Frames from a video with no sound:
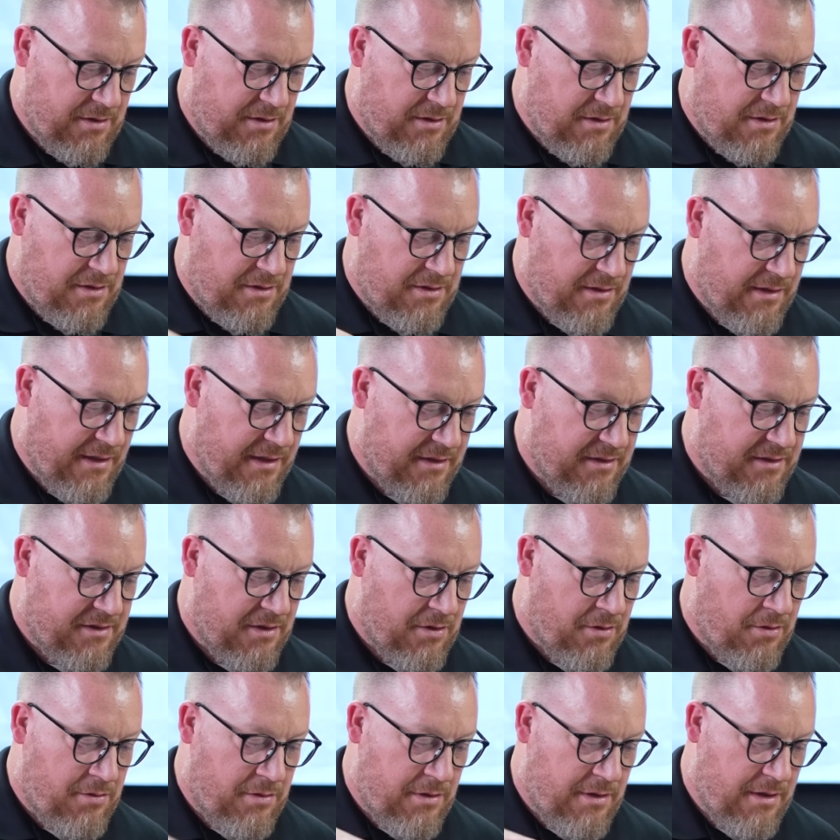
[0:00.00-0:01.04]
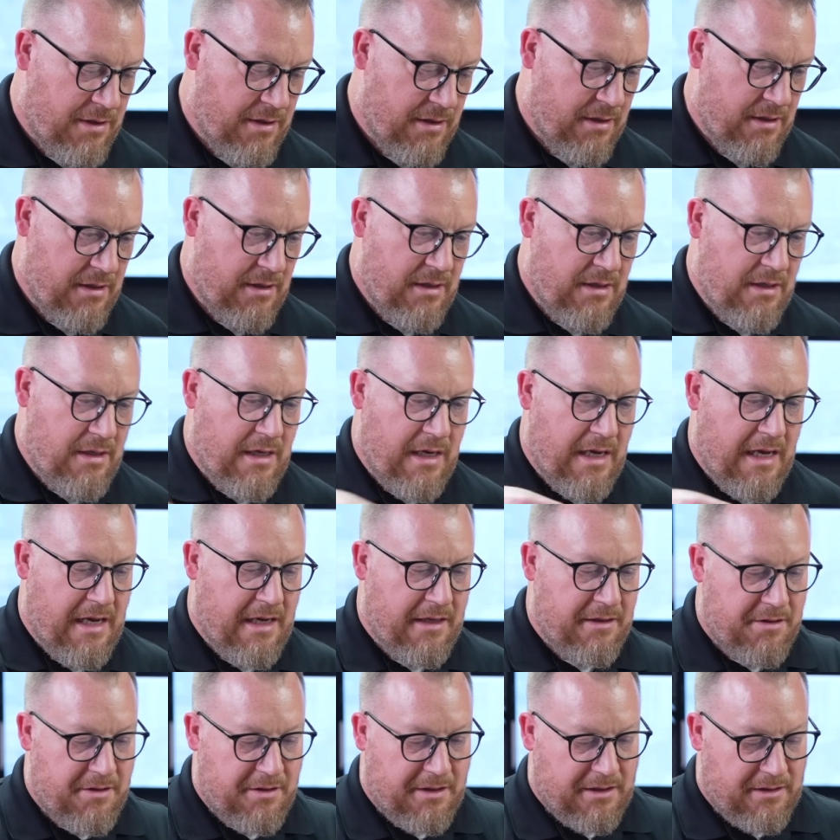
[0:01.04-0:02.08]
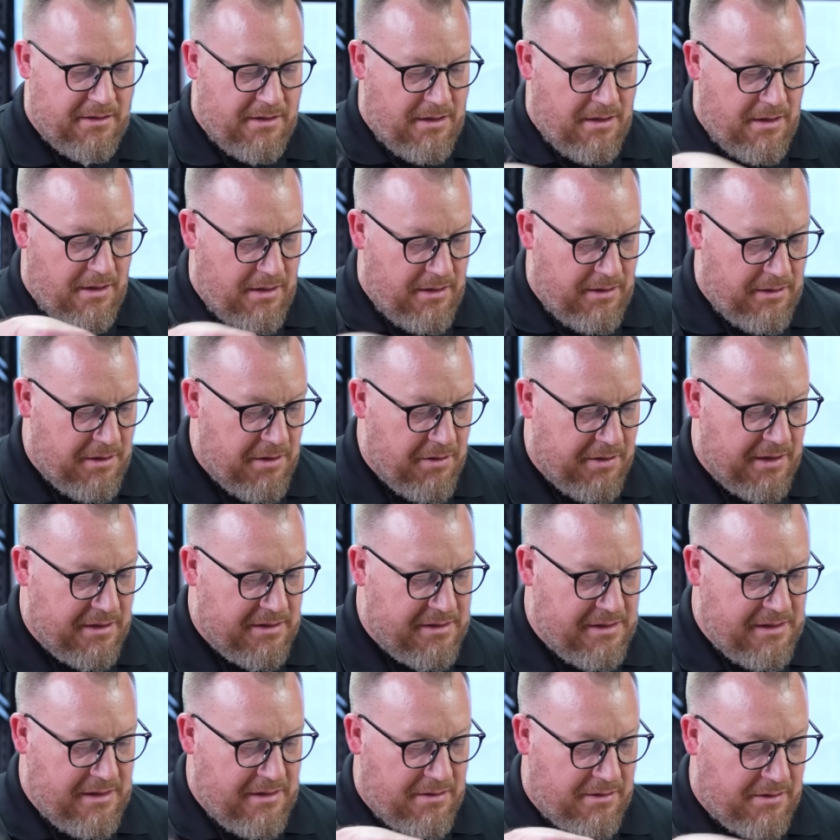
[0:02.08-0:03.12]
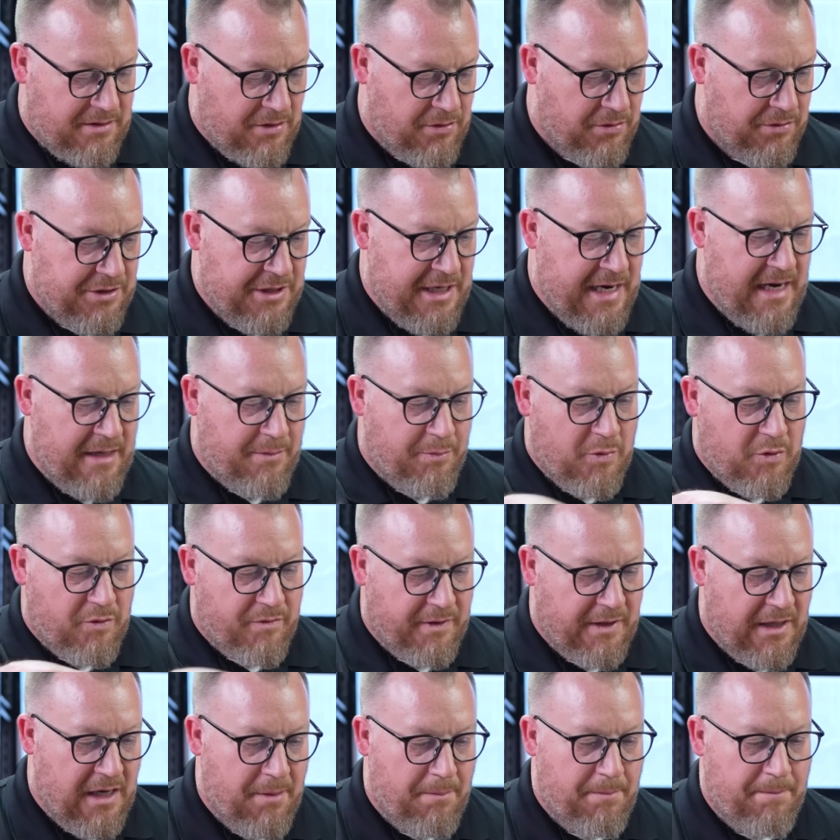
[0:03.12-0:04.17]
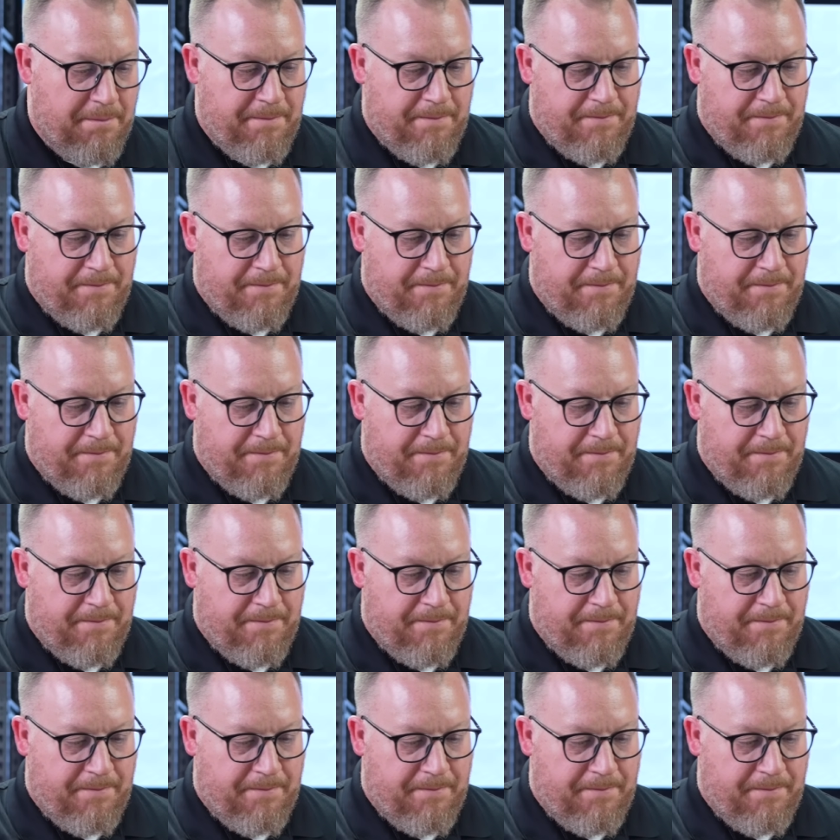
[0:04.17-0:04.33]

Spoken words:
just like so, and you could see the toe jack moving up.